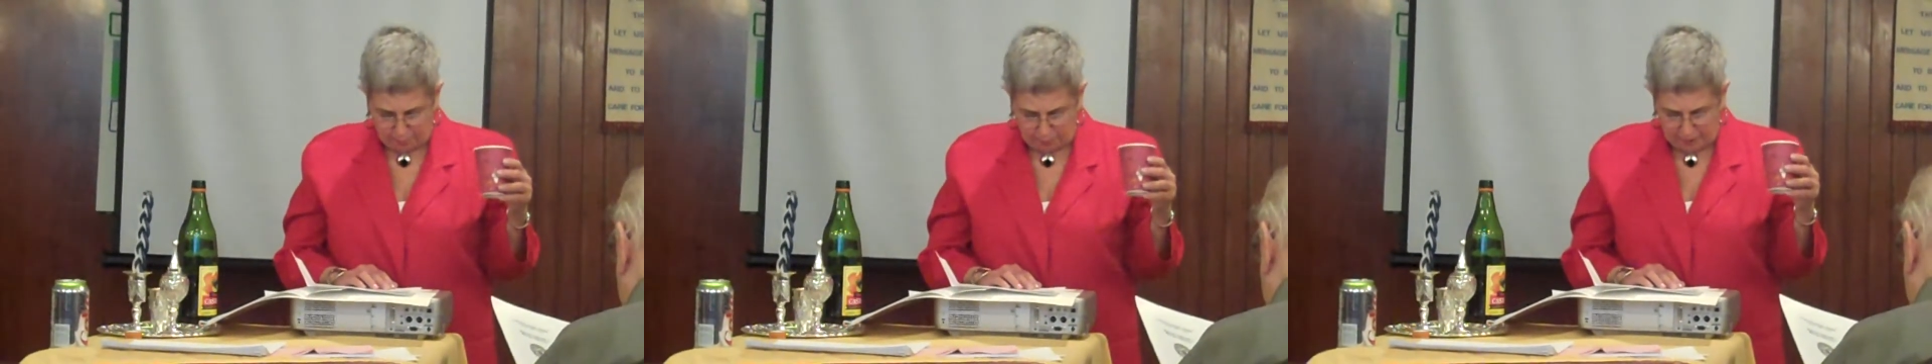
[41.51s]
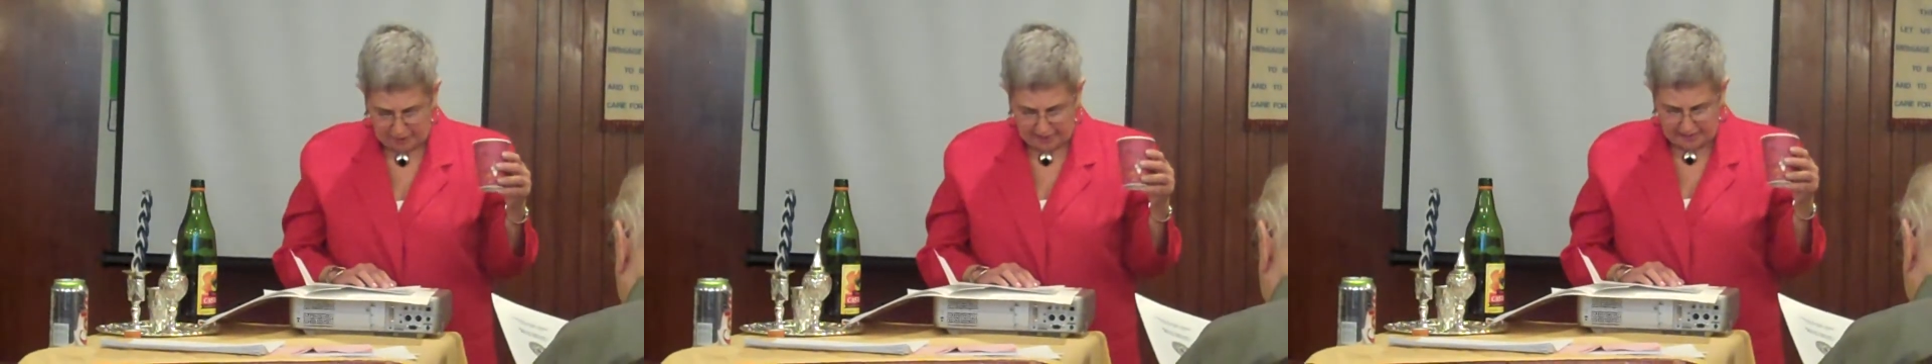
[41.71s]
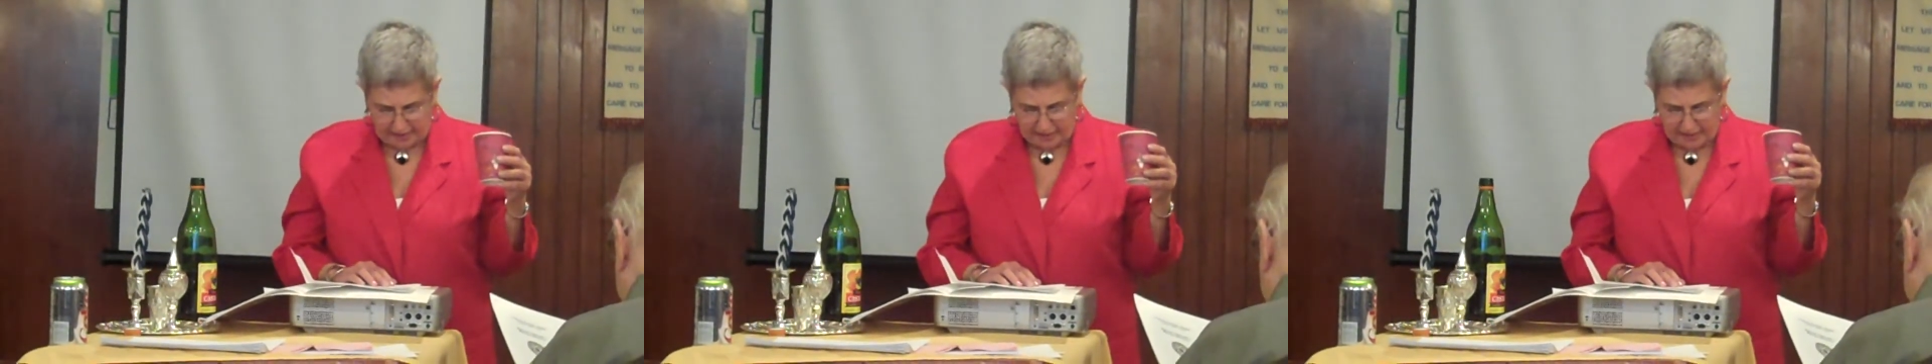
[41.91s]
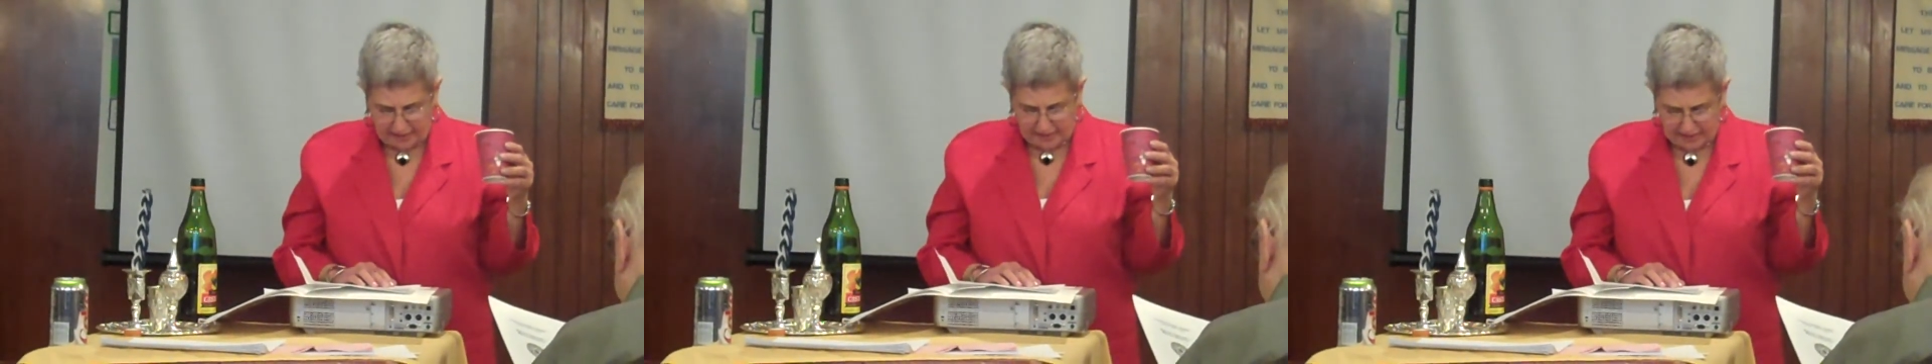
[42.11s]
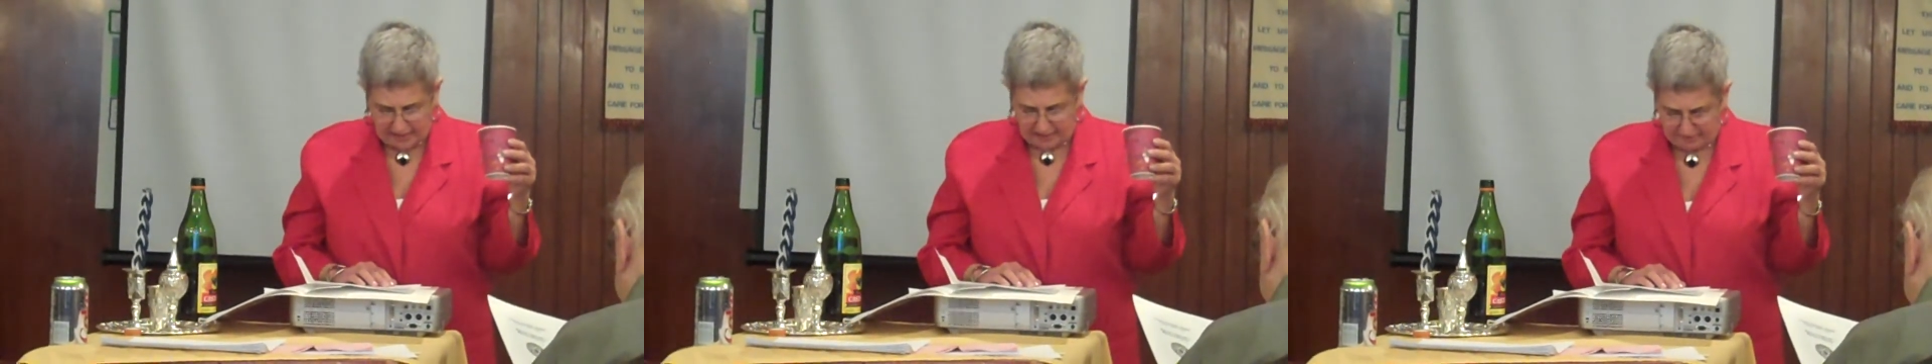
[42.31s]
Pray
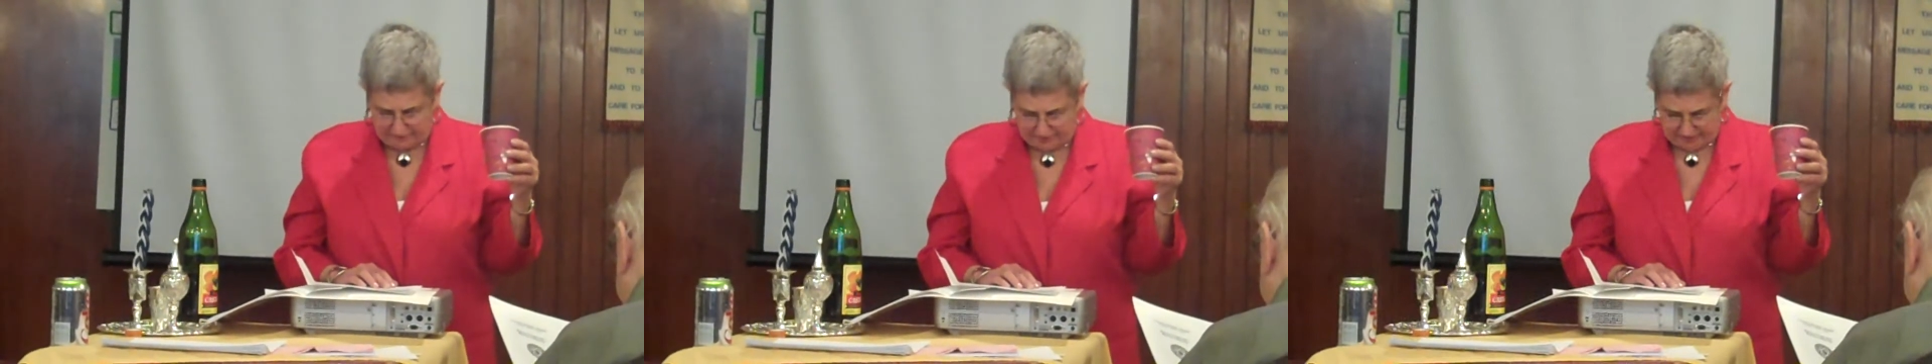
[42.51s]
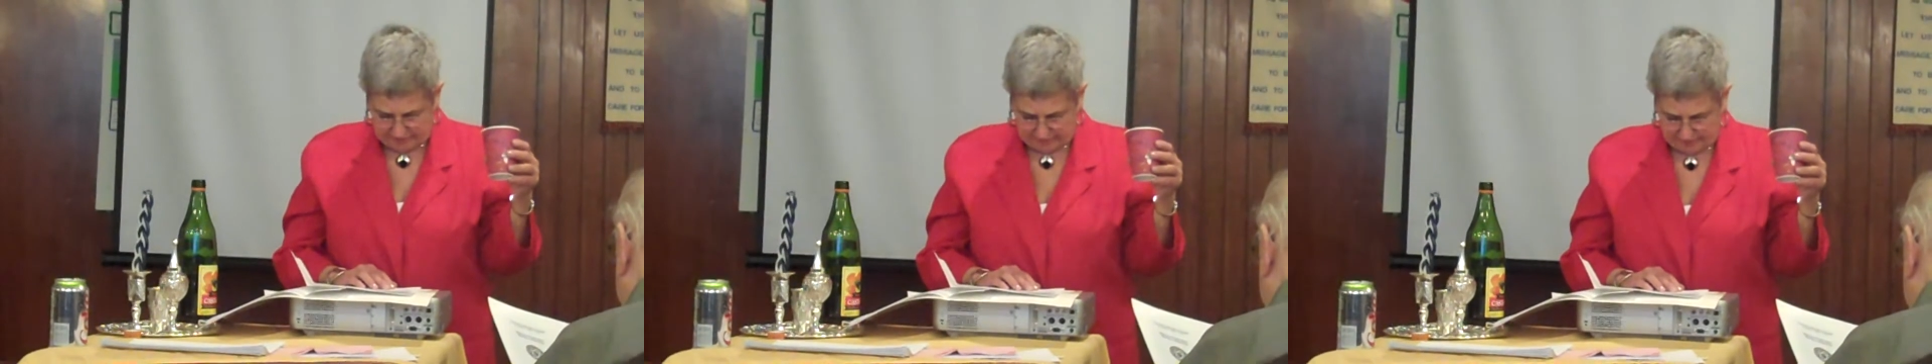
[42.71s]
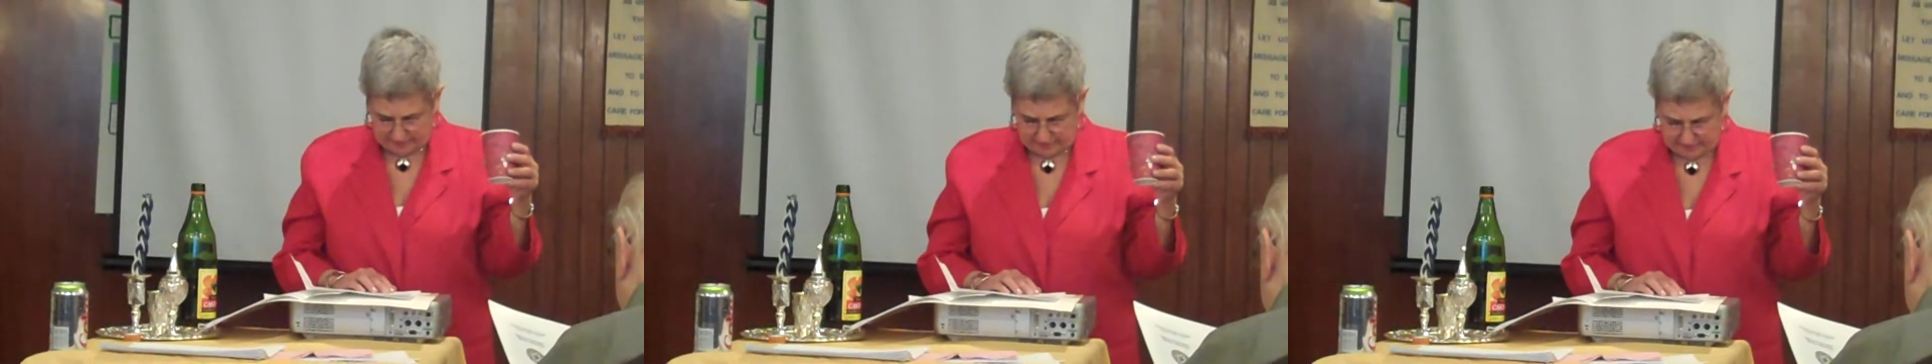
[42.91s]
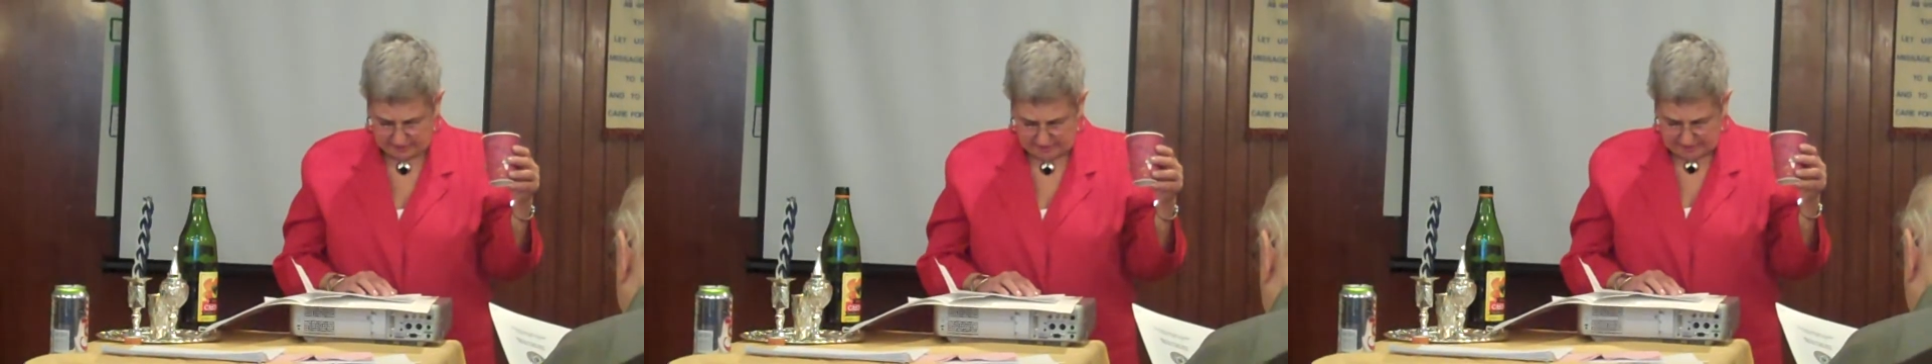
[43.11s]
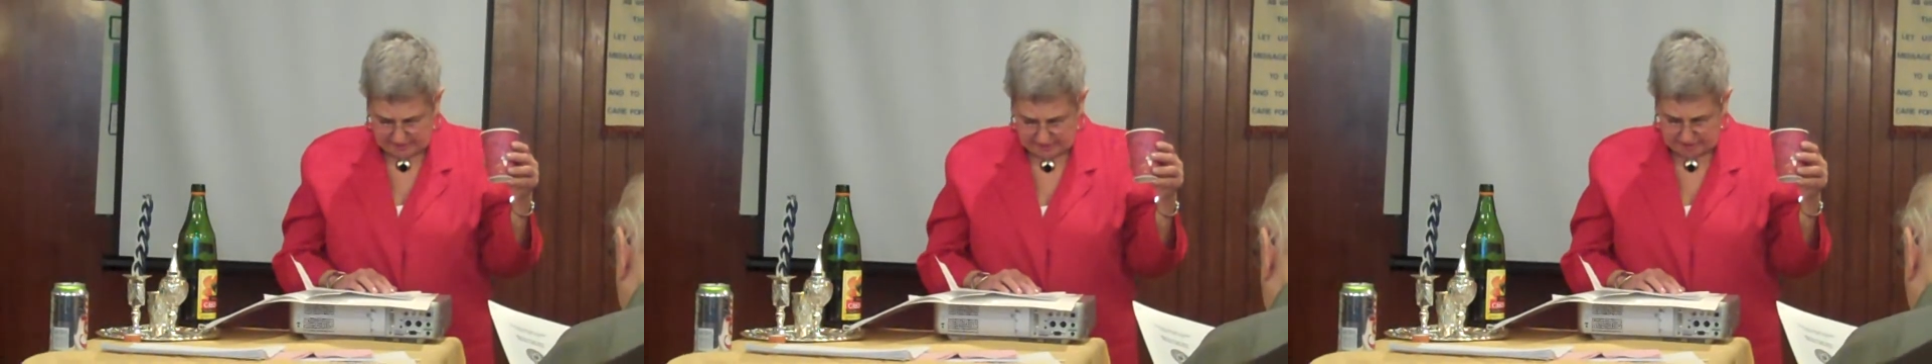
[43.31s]
Hagafen,
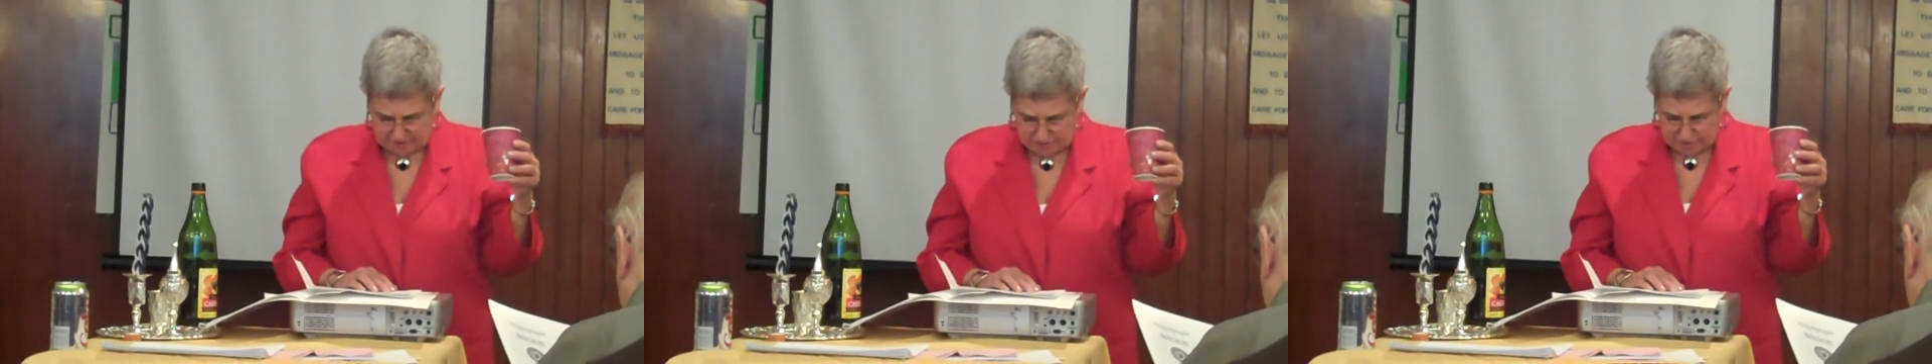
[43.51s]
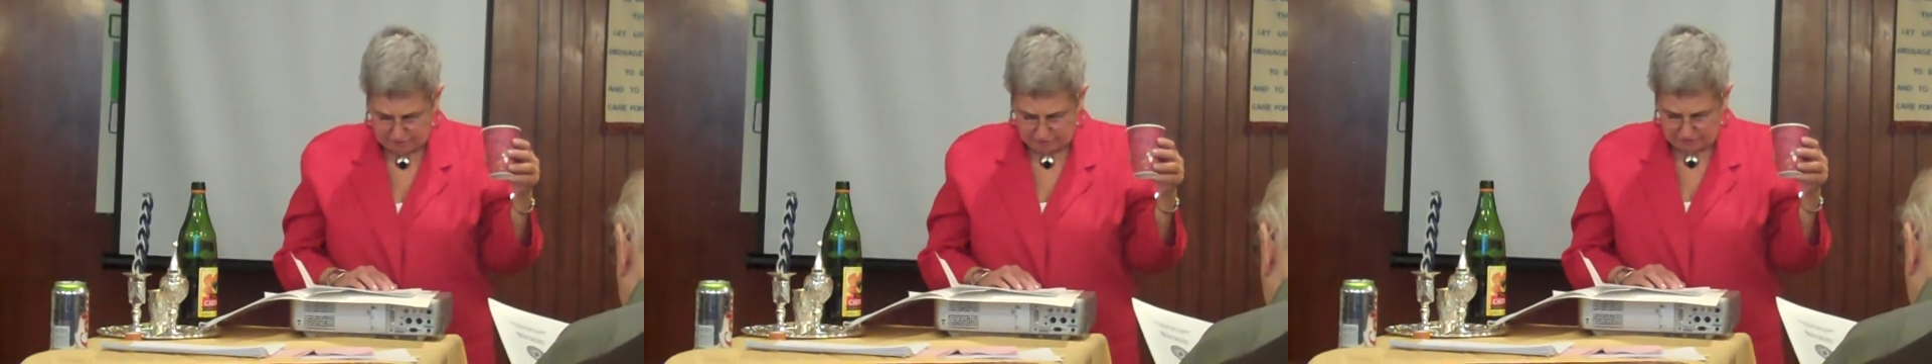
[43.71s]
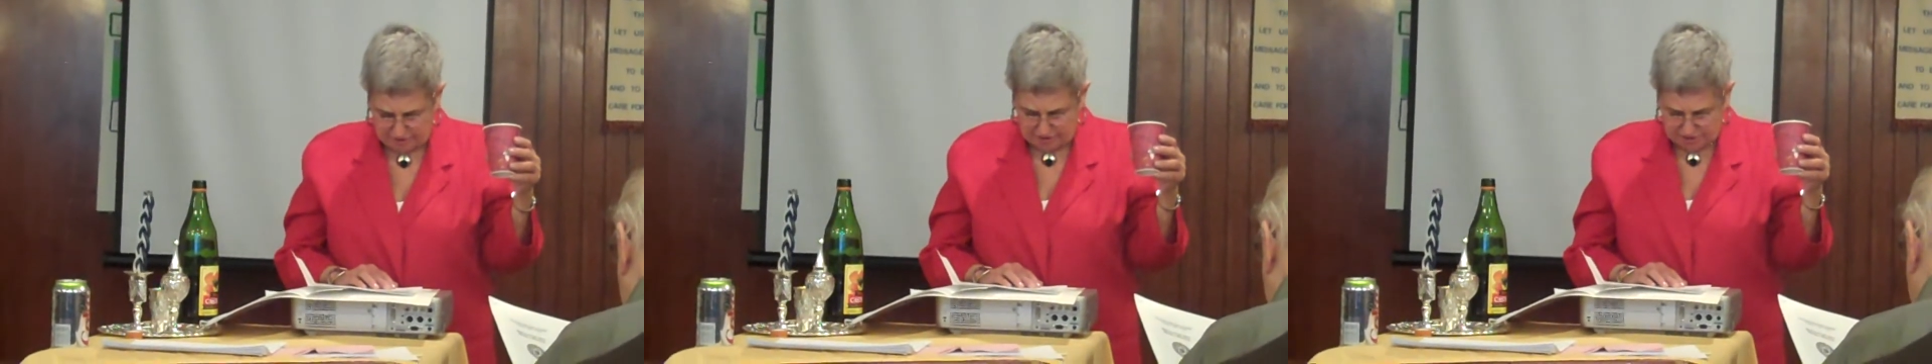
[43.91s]
Iton